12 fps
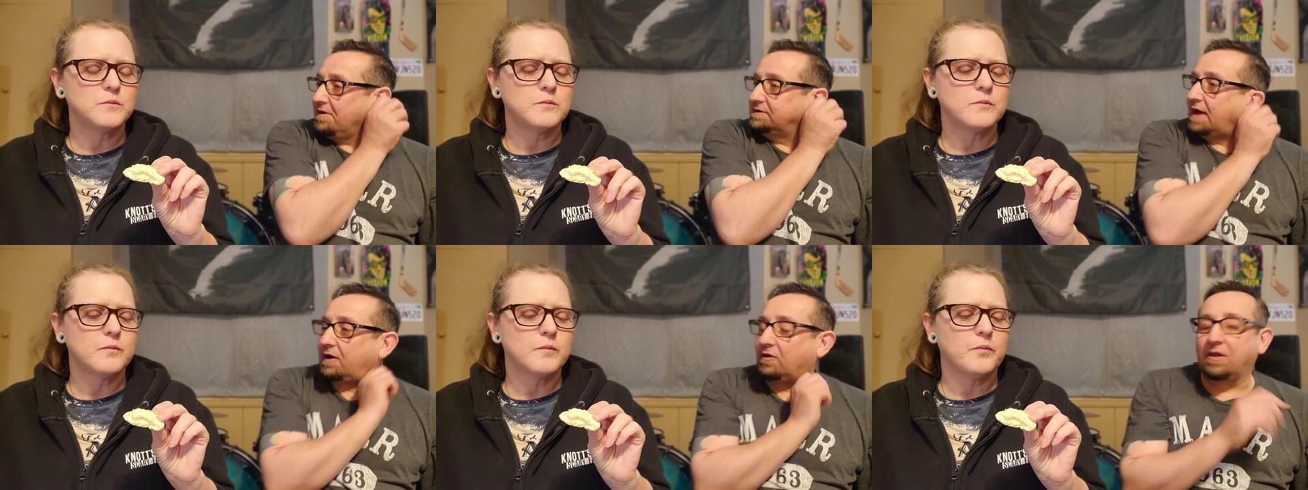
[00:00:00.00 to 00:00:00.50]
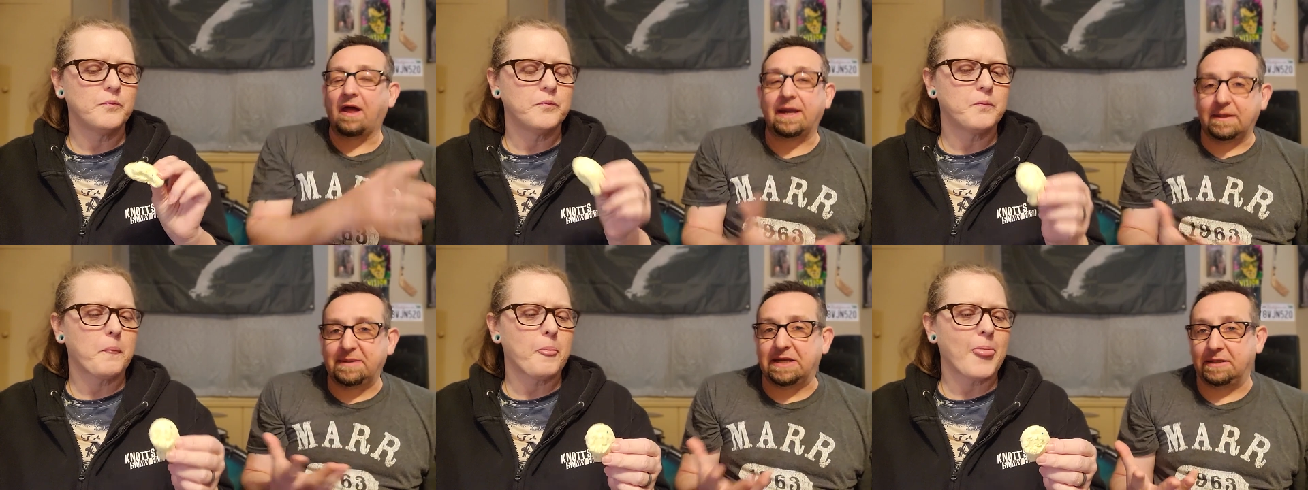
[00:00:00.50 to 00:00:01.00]
Speaker 1: I don't
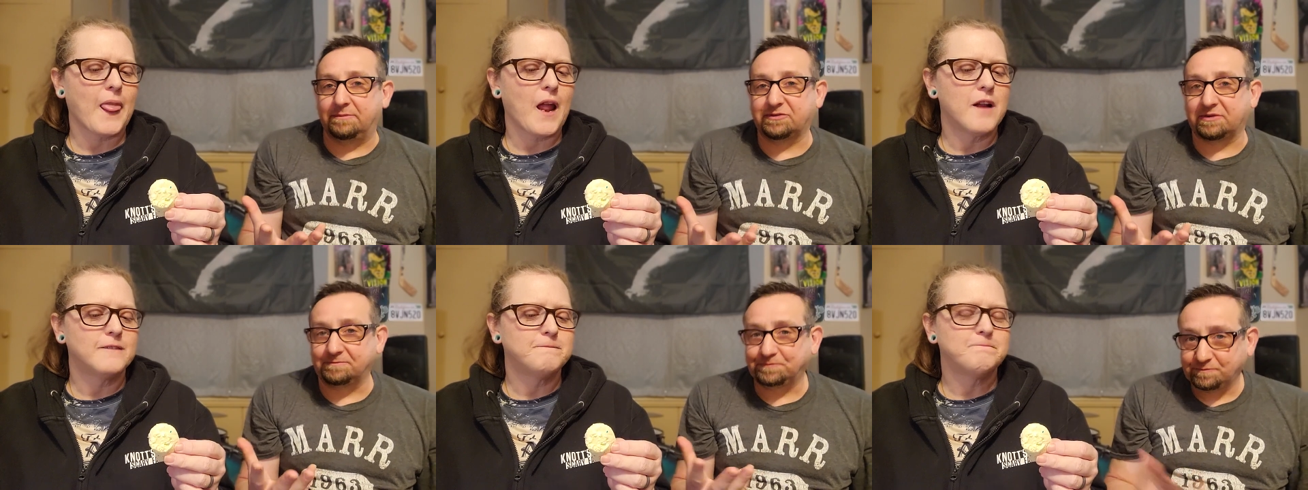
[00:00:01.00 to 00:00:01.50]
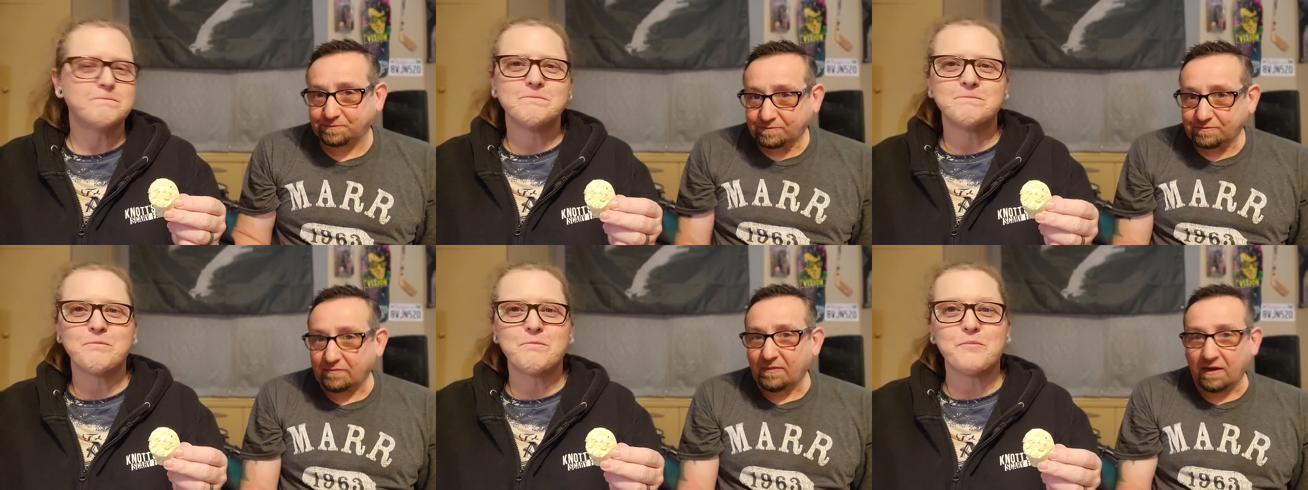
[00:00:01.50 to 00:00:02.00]
like peeps.
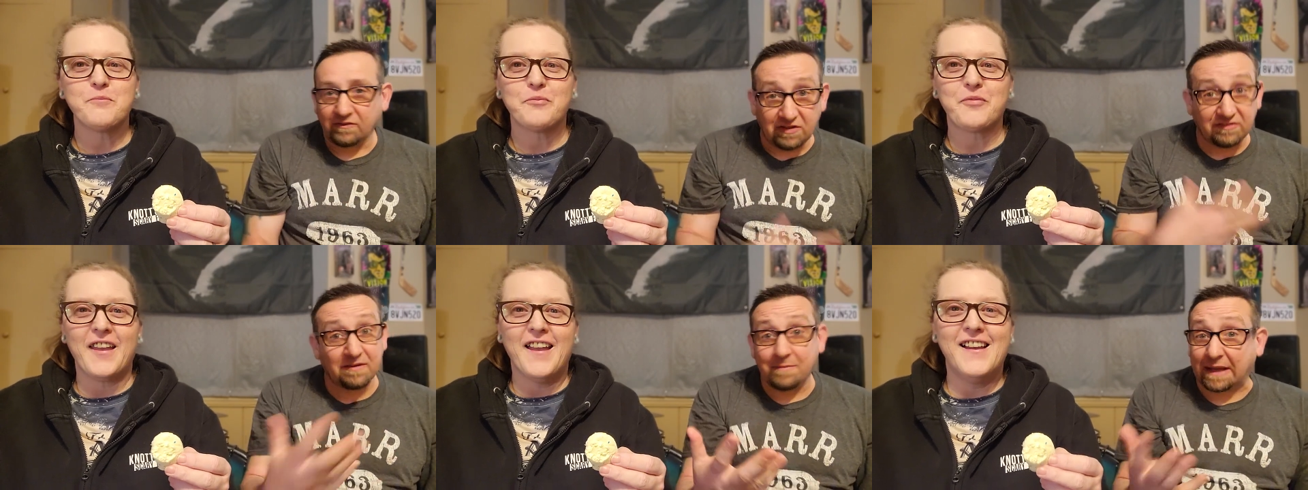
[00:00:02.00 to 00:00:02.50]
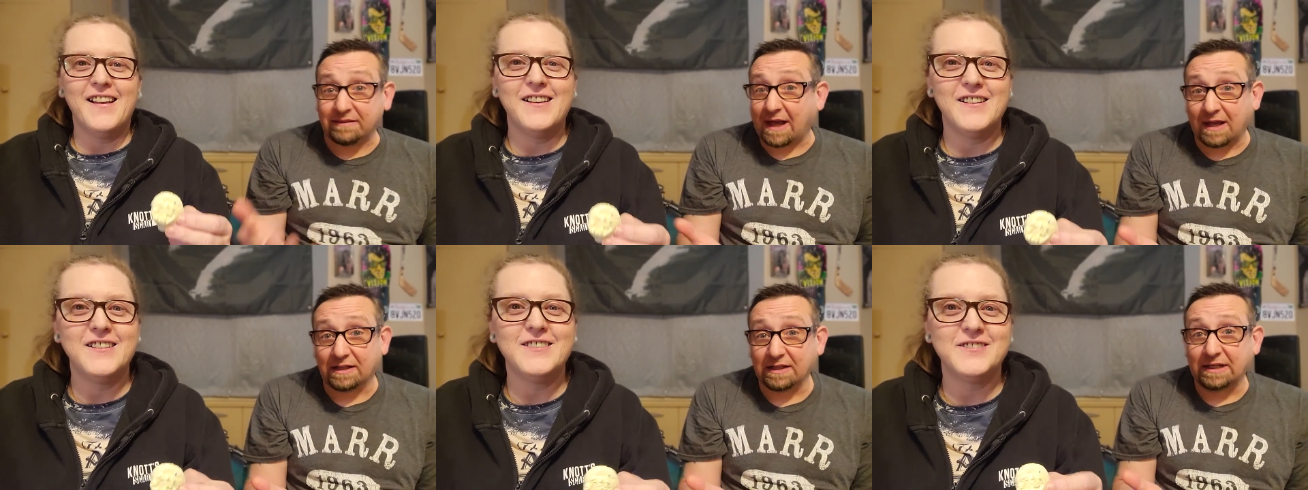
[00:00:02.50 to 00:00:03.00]
Just to make
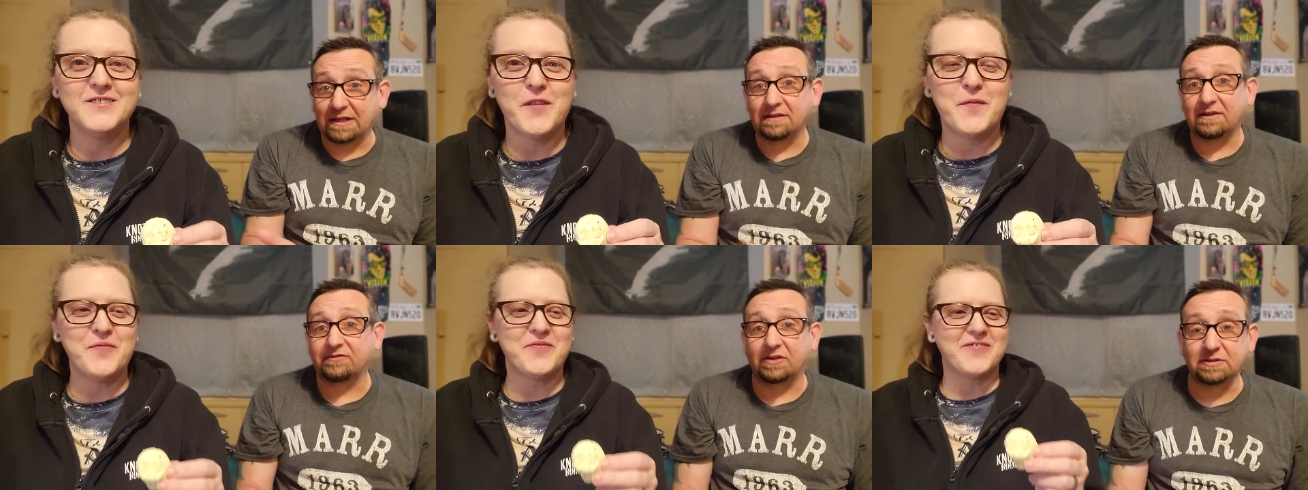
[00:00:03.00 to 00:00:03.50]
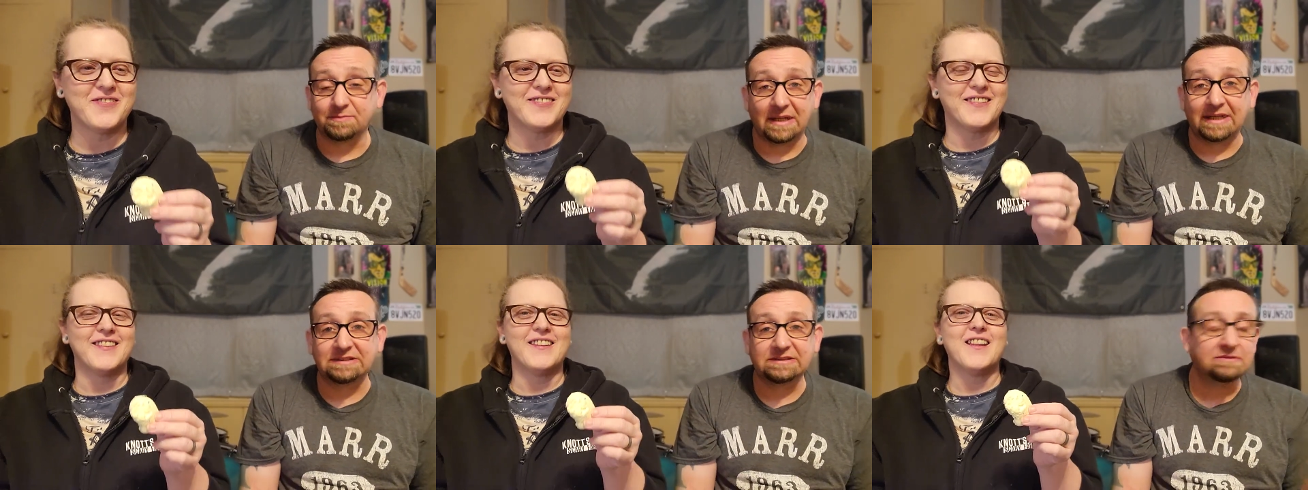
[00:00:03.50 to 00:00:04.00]
that clear in the first
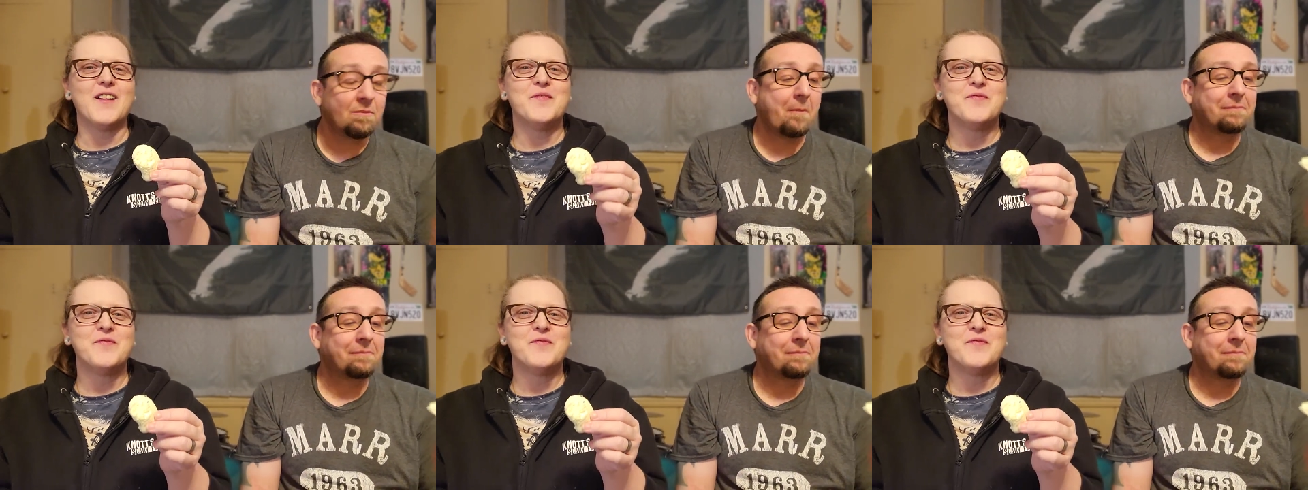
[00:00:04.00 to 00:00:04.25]
place.